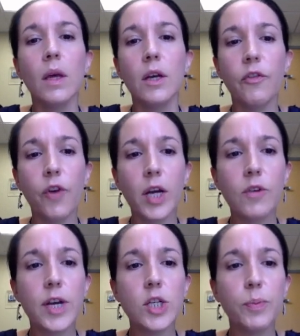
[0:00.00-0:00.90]
Nephrotic
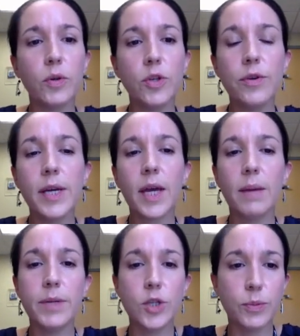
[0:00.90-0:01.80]
range proteinuria
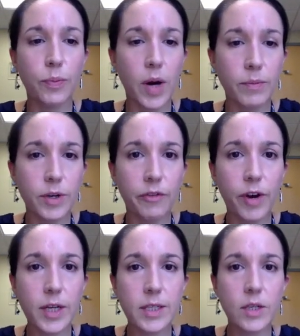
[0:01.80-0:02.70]
can be due to primary
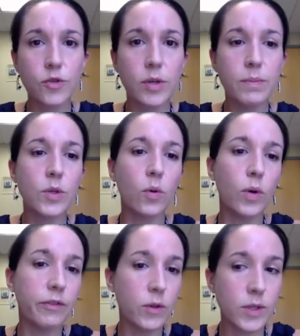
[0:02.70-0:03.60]
nephrotic syndromes or
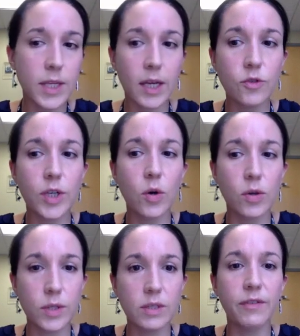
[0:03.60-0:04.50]
one of those secondary
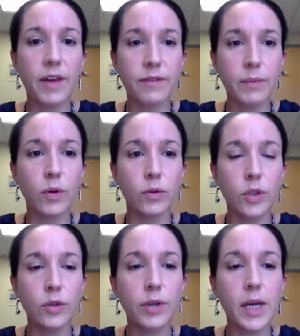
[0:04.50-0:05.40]
causes of heavy
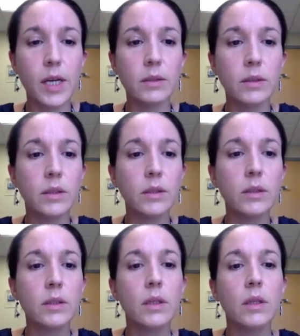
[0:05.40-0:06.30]
proteinuria.
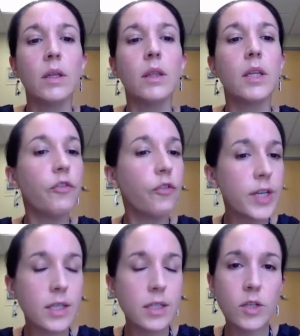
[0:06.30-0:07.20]
The
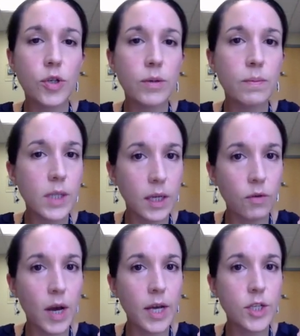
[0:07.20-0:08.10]
nephritic syndromes can
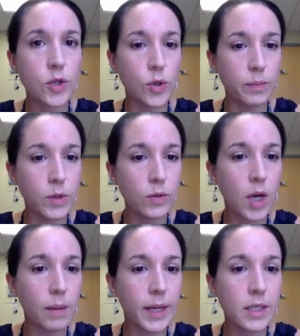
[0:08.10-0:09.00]
arise due to immune
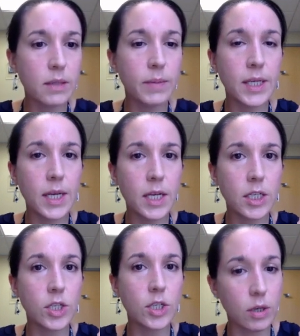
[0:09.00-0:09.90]
complex
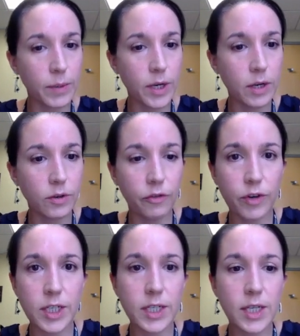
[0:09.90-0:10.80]
mediated
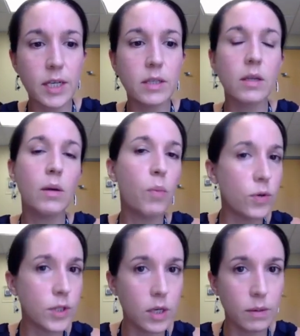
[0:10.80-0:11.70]
glomerulonephritides,
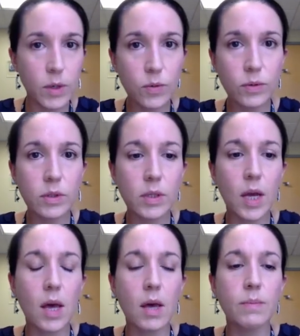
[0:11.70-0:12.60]
post-immune
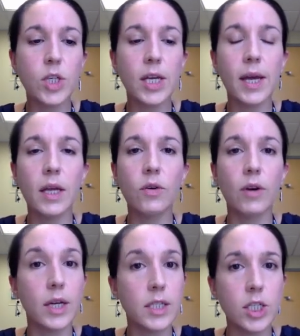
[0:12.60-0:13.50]
GN or
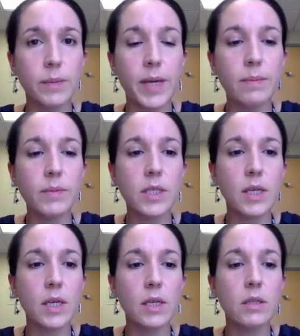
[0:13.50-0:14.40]
anti-GBM
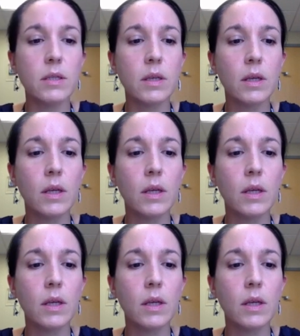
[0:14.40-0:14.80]
disease.